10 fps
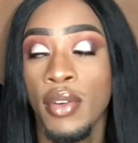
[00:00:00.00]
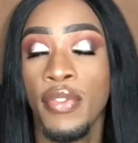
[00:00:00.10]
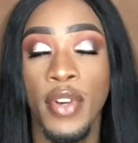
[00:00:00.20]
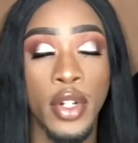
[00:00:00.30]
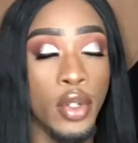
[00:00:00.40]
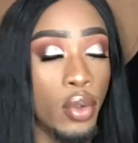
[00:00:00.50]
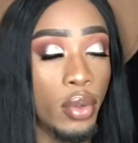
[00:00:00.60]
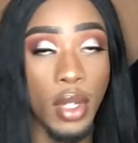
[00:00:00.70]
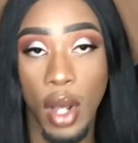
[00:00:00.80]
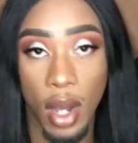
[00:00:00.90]
for
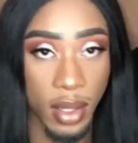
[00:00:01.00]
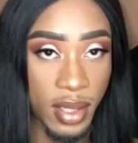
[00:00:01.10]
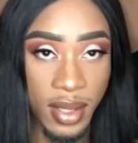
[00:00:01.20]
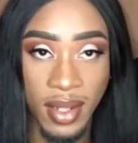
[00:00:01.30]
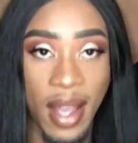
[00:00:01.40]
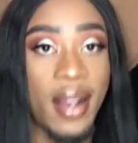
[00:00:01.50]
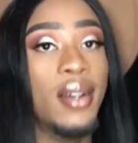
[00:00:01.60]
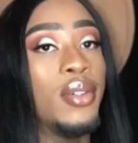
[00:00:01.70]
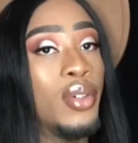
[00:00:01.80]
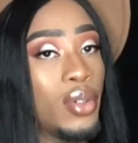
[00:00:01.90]
nude gloss. Like
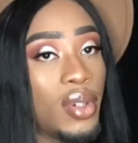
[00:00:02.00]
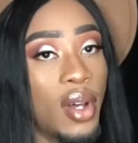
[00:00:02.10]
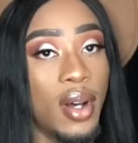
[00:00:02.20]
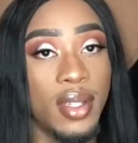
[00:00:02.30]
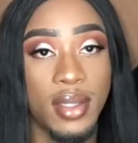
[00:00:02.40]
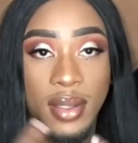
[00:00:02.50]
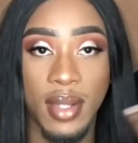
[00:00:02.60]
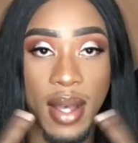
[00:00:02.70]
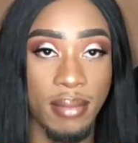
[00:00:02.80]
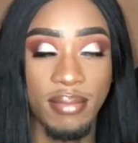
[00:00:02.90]
nude gloss,
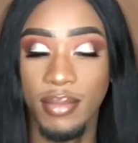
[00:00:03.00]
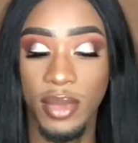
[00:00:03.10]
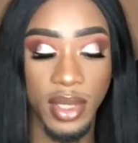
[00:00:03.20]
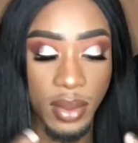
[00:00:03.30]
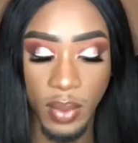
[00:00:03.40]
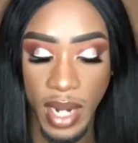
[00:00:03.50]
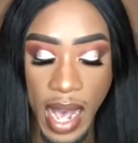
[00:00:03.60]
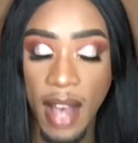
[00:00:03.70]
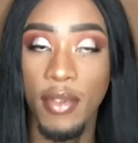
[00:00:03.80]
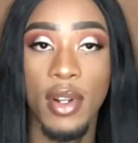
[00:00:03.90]
which is what I
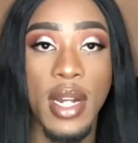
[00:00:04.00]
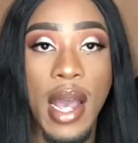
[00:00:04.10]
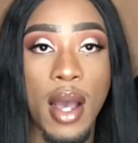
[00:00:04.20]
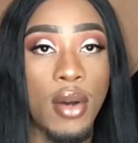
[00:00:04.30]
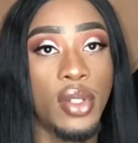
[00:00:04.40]
have on now.